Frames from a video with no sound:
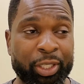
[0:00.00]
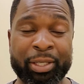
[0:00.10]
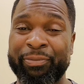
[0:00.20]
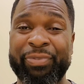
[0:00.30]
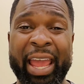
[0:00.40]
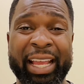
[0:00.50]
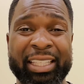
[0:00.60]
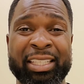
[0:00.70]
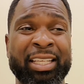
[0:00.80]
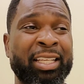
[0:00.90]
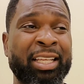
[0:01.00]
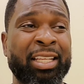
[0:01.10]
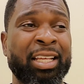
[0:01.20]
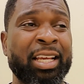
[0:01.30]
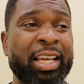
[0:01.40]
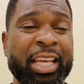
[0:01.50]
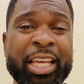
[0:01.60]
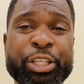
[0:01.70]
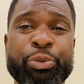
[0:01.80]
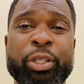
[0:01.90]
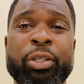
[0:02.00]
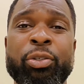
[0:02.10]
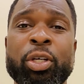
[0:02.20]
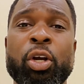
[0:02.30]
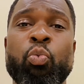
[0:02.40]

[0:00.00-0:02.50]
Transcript: And in fact, in Israel,